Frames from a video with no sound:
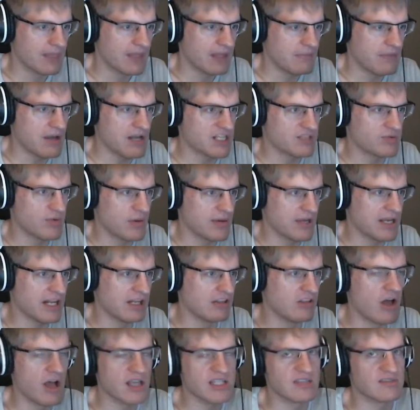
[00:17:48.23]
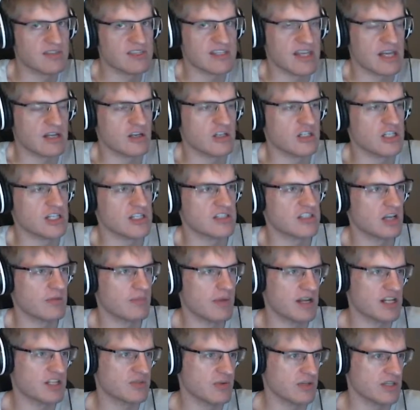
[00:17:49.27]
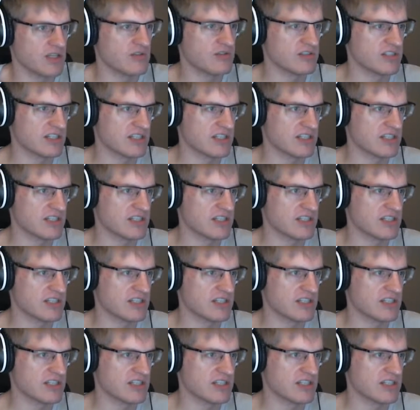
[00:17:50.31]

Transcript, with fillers: Might as well. I'm getting lots of this energy, so I might as well use